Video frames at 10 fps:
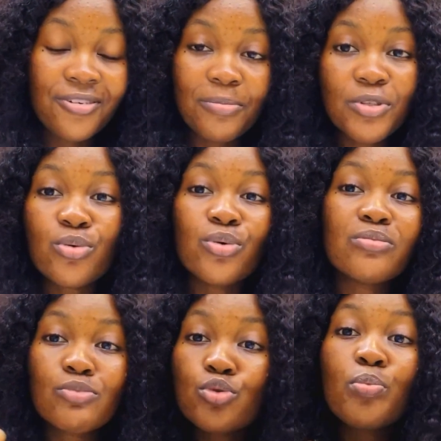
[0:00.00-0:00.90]

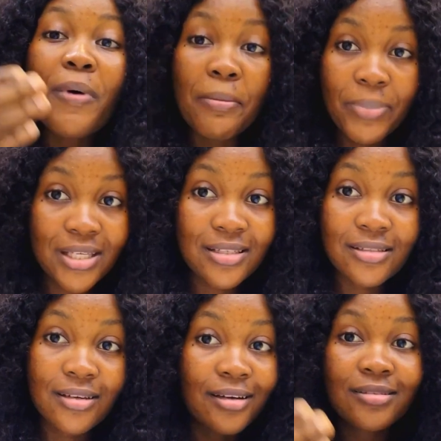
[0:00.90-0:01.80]
So two per person,
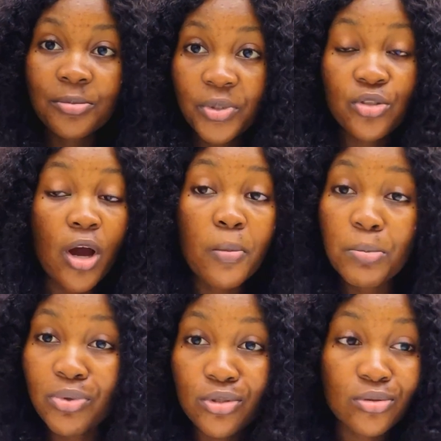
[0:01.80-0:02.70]
depending on how
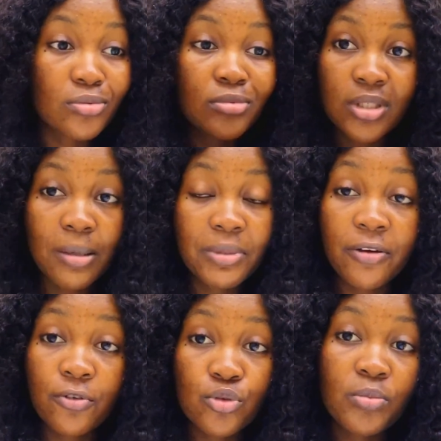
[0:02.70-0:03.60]
many person you're
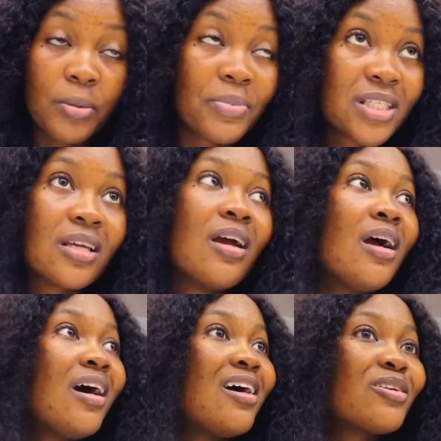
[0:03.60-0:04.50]
applying for, two per person.
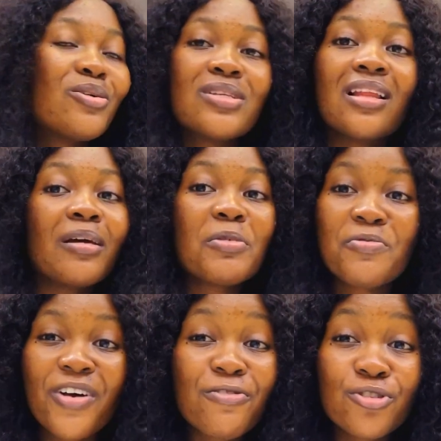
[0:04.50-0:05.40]
And it costs like
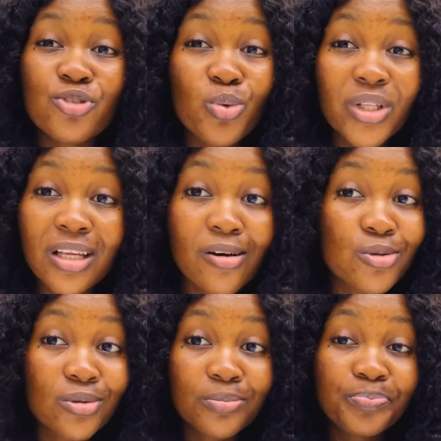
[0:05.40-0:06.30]
maybe 500,
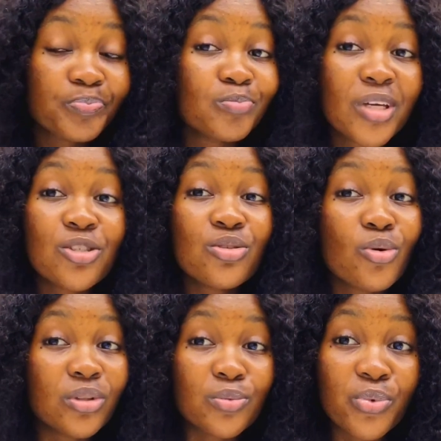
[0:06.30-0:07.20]
1,000. Depending
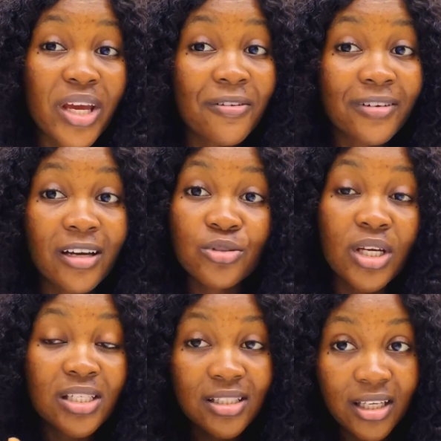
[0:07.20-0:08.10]
on wherever you're
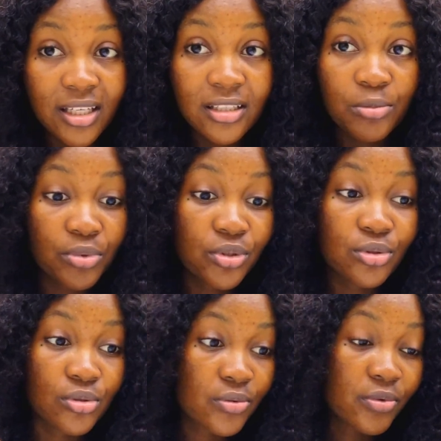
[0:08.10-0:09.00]
actually taking the
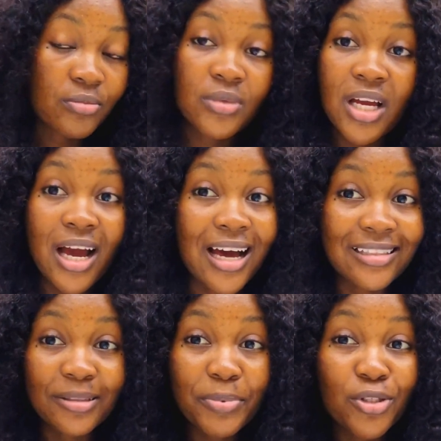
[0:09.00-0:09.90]
pictures from,
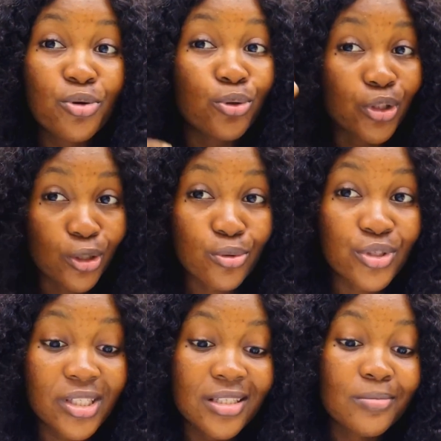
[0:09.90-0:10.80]
and depending on your
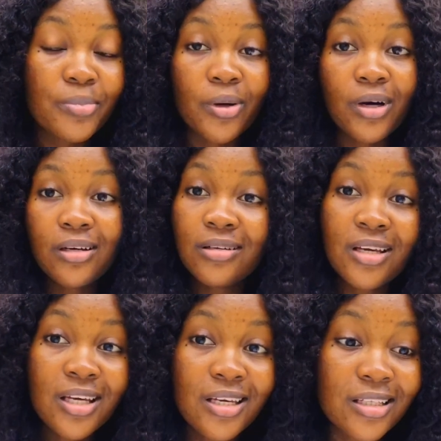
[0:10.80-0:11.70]
negotiating power
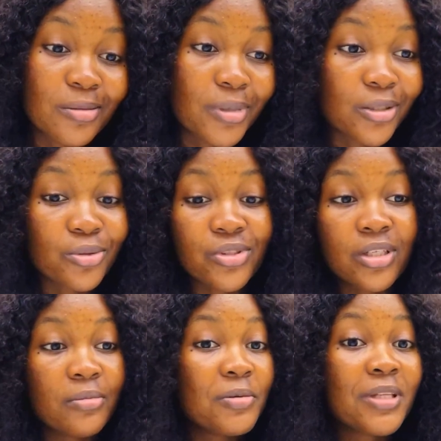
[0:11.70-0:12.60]
in
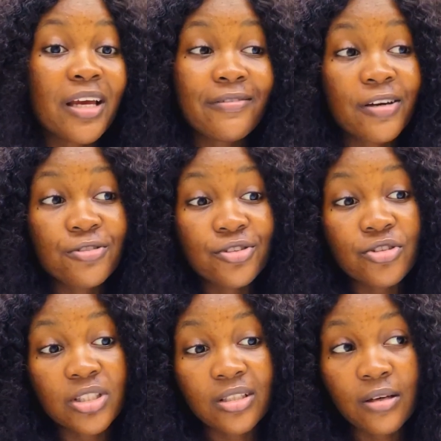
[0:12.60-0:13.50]
Ibadan, maybe like 500
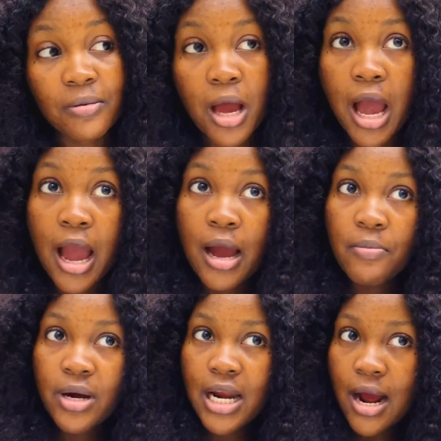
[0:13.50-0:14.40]
naira.
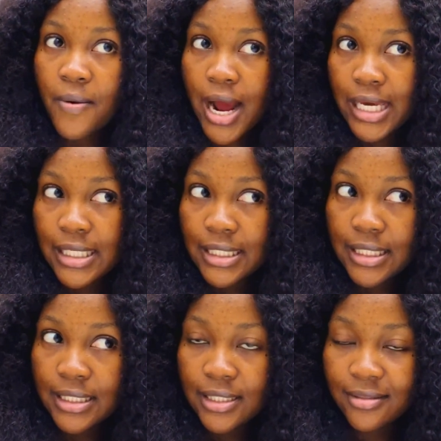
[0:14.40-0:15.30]
But that was
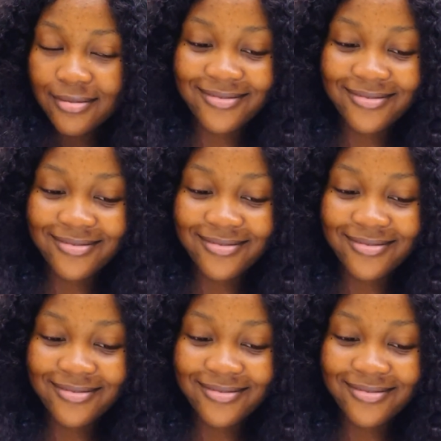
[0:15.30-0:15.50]
easy.